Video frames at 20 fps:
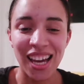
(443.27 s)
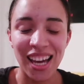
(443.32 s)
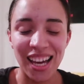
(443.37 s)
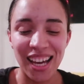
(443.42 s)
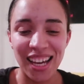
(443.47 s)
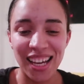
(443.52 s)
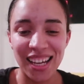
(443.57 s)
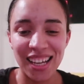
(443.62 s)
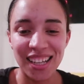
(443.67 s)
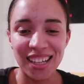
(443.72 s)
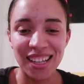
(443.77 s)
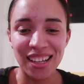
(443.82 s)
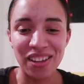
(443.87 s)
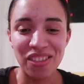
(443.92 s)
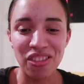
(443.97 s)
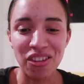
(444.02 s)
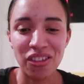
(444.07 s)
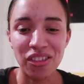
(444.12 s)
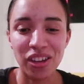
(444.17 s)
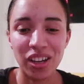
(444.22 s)

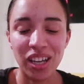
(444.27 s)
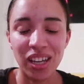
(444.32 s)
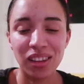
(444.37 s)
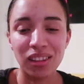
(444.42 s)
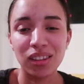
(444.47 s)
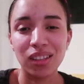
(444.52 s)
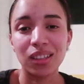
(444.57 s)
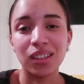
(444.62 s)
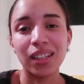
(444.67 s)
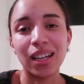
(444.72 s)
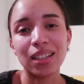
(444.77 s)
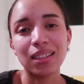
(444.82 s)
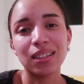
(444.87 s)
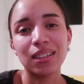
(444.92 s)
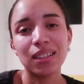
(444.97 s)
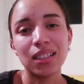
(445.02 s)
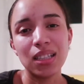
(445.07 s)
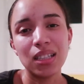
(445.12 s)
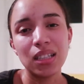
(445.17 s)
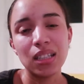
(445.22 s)
Another in the
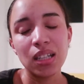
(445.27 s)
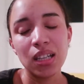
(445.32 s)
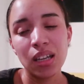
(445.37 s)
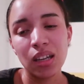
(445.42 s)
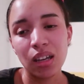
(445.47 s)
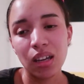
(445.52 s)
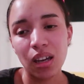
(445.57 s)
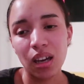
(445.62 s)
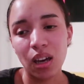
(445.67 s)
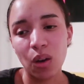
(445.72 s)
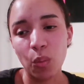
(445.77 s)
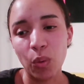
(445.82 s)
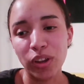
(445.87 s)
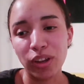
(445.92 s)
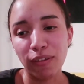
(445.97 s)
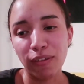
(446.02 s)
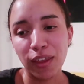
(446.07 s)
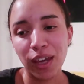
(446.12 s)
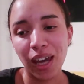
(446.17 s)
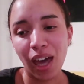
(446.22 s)
next scene,
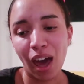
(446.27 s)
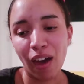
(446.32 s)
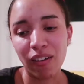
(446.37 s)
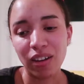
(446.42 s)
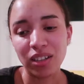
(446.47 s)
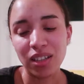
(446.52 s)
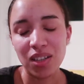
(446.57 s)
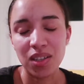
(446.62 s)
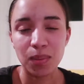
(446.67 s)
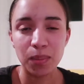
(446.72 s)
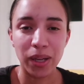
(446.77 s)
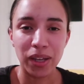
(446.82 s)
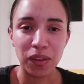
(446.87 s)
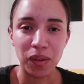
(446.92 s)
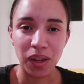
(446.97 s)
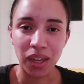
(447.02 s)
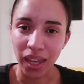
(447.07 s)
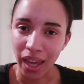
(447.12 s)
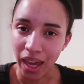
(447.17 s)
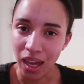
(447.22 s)
one of the characters
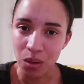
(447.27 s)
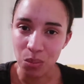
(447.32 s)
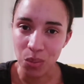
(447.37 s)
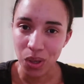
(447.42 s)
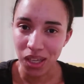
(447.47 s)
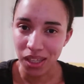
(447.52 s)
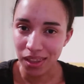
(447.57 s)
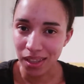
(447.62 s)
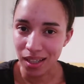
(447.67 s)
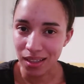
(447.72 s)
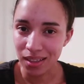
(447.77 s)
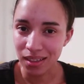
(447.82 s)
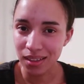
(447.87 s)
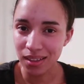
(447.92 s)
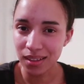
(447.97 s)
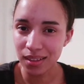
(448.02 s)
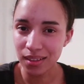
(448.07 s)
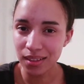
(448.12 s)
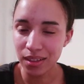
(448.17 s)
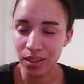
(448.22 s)
playing a game in the
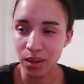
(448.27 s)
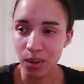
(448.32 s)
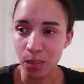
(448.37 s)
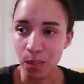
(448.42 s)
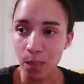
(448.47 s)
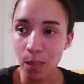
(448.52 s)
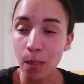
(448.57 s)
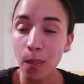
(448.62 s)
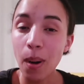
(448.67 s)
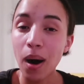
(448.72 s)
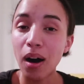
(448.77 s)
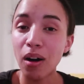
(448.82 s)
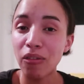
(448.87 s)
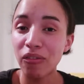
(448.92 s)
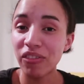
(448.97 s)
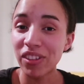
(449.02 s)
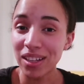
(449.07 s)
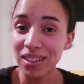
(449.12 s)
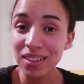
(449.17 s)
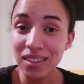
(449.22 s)
part
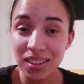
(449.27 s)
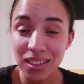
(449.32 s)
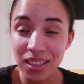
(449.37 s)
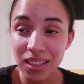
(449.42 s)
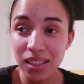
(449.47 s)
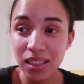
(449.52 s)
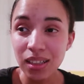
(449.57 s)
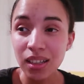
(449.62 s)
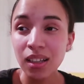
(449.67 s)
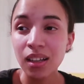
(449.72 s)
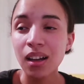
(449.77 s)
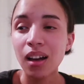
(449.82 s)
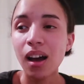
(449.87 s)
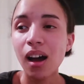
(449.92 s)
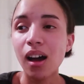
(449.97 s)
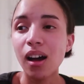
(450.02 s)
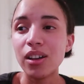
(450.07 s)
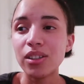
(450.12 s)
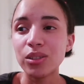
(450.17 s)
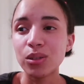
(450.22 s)
of the scene.
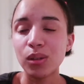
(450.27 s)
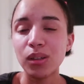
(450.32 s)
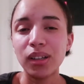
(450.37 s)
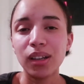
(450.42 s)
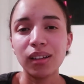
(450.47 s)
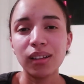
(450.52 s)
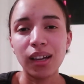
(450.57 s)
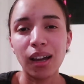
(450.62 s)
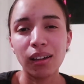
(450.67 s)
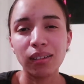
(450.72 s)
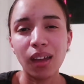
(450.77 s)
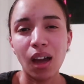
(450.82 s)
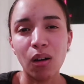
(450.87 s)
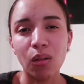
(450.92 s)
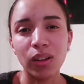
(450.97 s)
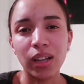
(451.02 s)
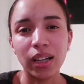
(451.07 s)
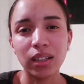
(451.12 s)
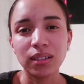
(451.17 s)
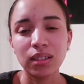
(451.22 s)
So linked like there
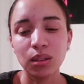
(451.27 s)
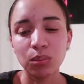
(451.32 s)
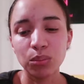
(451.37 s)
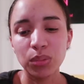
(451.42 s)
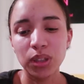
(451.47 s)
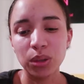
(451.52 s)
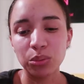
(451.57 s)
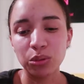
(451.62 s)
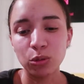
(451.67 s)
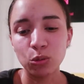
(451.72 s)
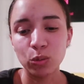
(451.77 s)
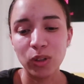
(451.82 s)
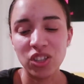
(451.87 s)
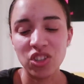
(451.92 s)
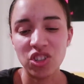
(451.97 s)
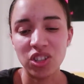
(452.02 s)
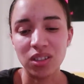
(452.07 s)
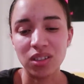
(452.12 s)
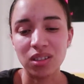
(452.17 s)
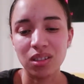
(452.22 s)
are like some people
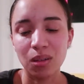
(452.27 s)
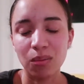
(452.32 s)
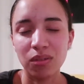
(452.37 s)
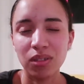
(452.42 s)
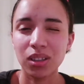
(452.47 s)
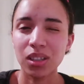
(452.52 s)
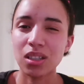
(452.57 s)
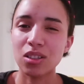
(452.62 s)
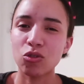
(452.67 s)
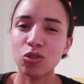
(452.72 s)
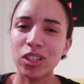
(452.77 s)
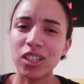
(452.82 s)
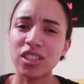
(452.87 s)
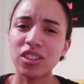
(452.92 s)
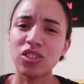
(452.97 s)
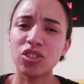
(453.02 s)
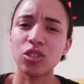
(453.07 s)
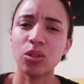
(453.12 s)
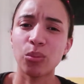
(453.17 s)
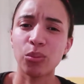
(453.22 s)
watching something that's
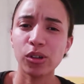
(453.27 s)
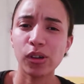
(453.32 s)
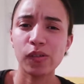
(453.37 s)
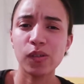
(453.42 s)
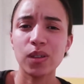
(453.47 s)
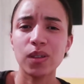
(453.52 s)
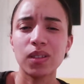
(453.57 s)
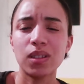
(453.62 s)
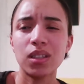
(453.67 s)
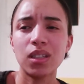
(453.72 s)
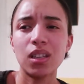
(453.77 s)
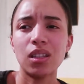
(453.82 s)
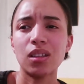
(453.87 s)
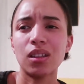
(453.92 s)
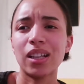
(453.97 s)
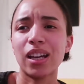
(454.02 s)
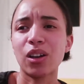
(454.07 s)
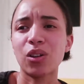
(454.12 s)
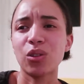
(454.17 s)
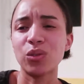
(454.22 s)
related to the previous
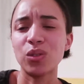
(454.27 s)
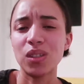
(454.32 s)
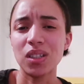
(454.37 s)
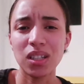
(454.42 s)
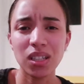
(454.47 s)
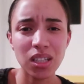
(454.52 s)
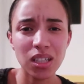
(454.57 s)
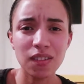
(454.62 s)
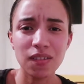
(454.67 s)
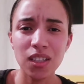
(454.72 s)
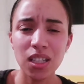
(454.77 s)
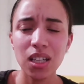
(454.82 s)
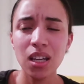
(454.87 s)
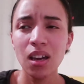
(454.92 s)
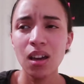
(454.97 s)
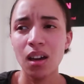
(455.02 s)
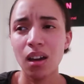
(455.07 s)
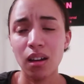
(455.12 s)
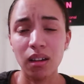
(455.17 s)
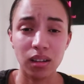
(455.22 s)
scene, like on the TV
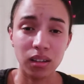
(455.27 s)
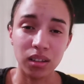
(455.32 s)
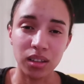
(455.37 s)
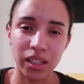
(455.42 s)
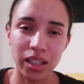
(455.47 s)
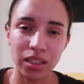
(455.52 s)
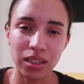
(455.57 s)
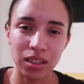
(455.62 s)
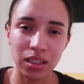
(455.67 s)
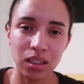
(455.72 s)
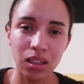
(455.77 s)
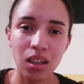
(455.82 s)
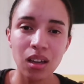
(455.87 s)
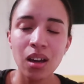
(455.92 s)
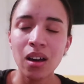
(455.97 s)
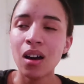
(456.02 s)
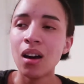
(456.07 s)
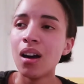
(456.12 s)
in the next scene.